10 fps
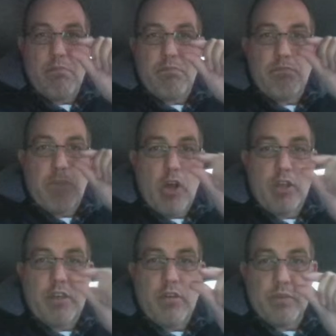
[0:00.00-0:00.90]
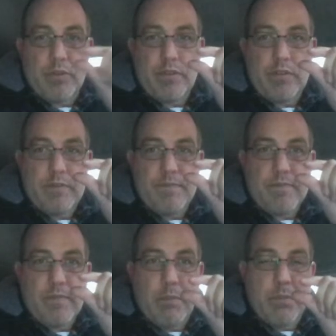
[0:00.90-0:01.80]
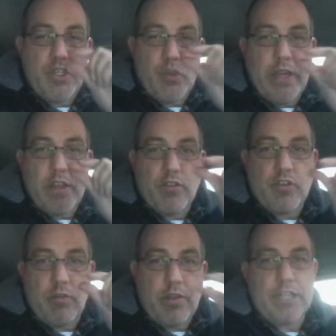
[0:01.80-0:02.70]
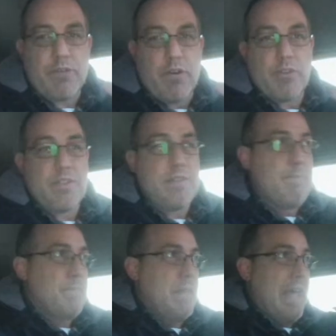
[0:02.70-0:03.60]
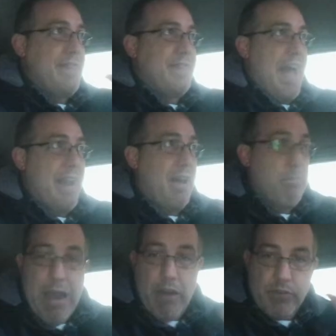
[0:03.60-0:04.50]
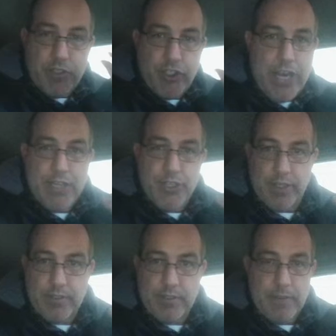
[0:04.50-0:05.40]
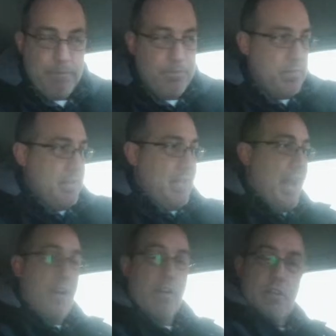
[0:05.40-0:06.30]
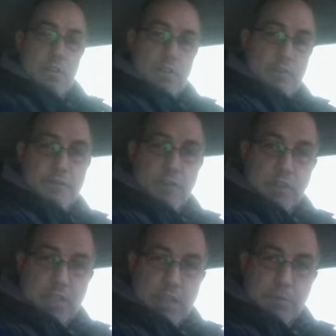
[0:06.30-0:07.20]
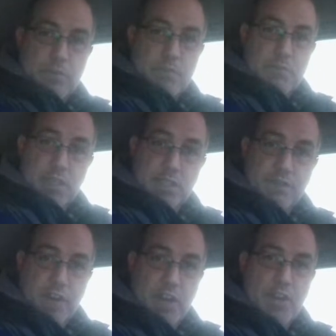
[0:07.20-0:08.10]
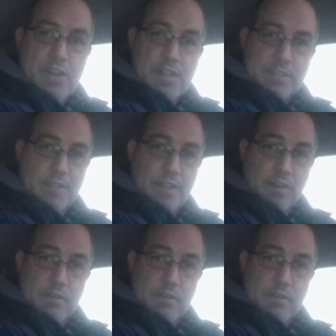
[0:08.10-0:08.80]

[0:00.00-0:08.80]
molecules between those two electrodes. And that amount changes. Air, for example, is a very good insulator.